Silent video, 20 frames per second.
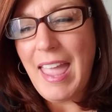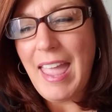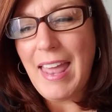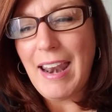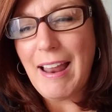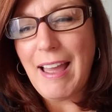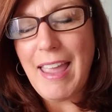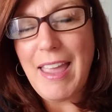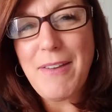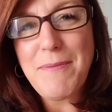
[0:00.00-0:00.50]

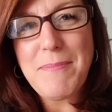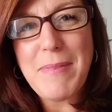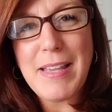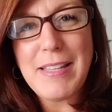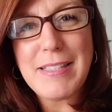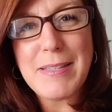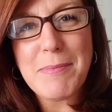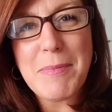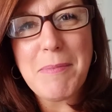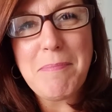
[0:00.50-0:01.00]
And I have
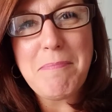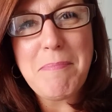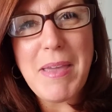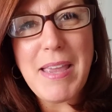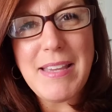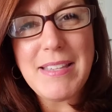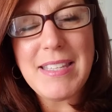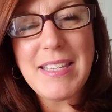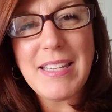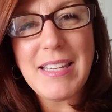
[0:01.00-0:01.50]
made some
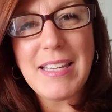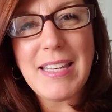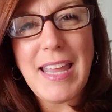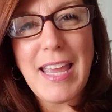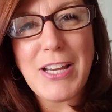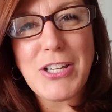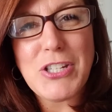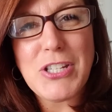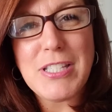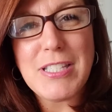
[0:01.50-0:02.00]
amazing
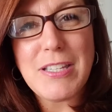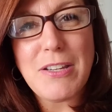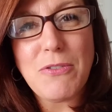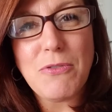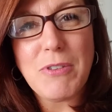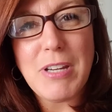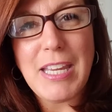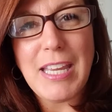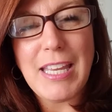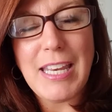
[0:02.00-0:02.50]
connections and
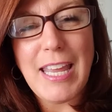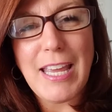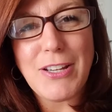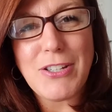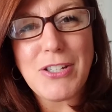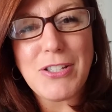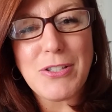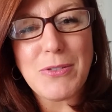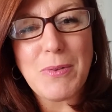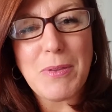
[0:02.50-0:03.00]

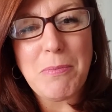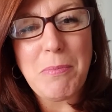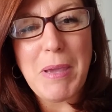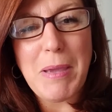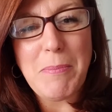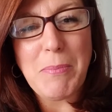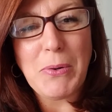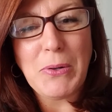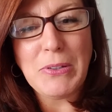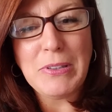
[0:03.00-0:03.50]
reconnections with
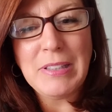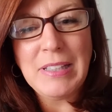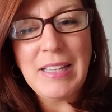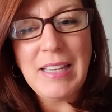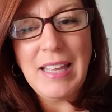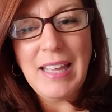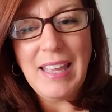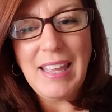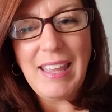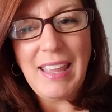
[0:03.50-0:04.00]
people,
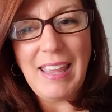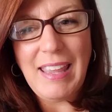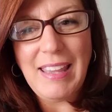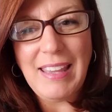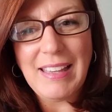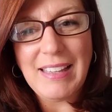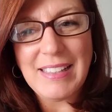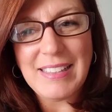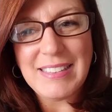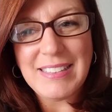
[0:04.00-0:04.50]

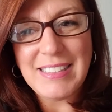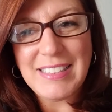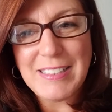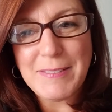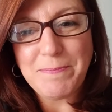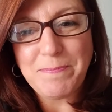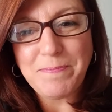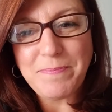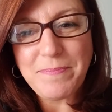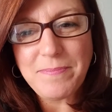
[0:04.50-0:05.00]
and
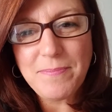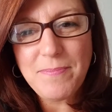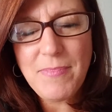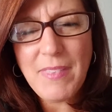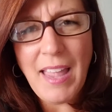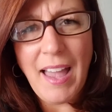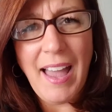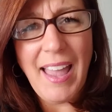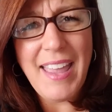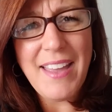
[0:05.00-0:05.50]

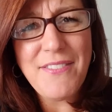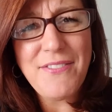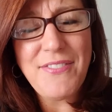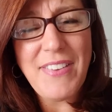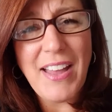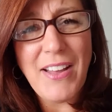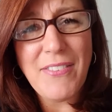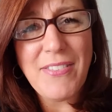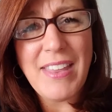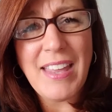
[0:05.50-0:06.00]
I have
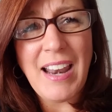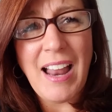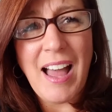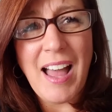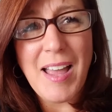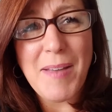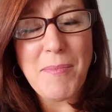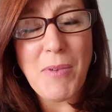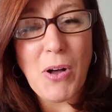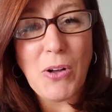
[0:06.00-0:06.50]
found that
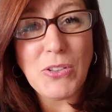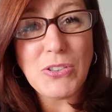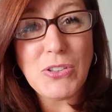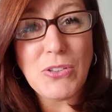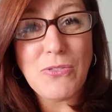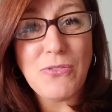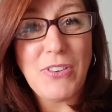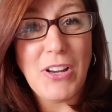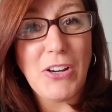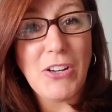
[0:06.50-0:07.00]
I'm
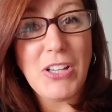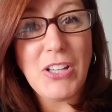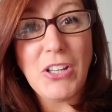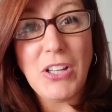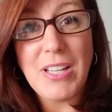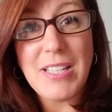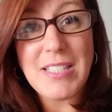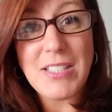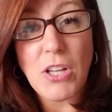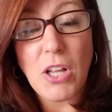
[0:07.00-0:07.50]
also very
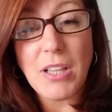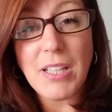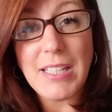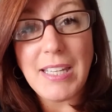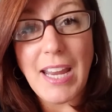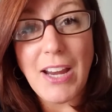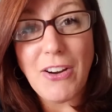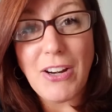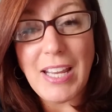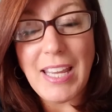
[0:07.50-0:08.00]
good at
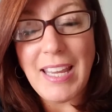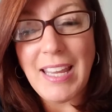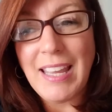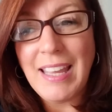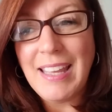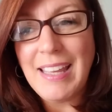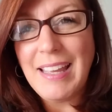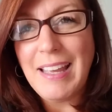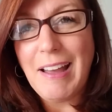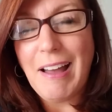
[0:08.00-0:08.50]
solidarity.
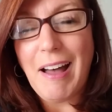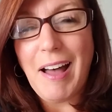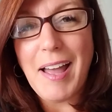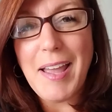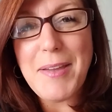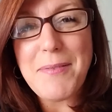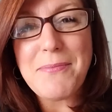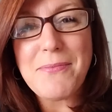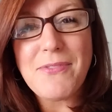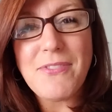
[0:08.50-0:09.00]

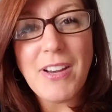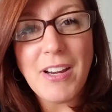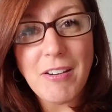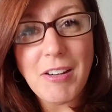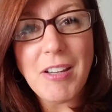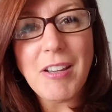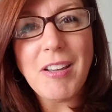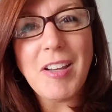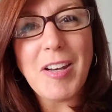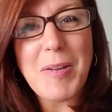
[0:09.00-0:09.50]
I am
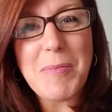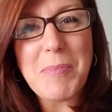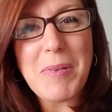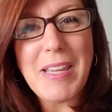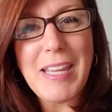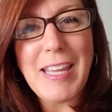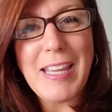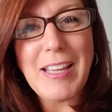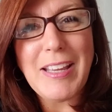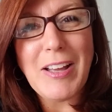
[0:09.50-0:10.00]
very good at
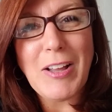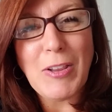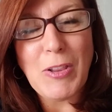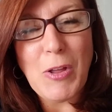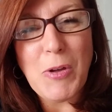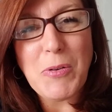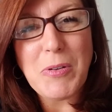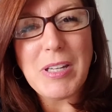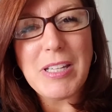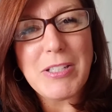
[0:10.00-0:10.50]
being
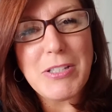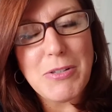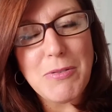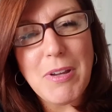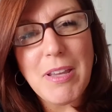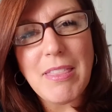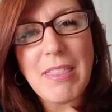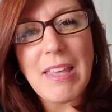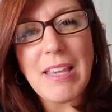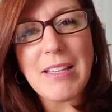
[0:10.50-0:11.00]
alone and
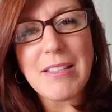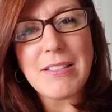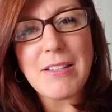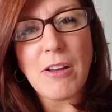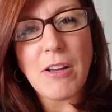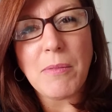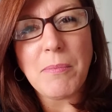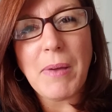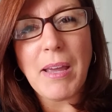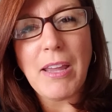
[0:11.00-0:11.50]
doing things
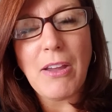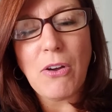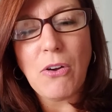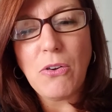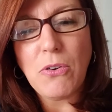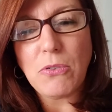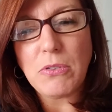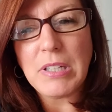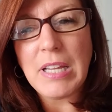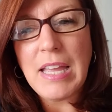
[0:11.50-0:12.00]
on my
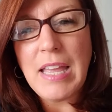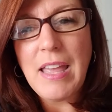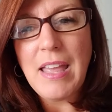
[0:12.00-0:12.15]
own.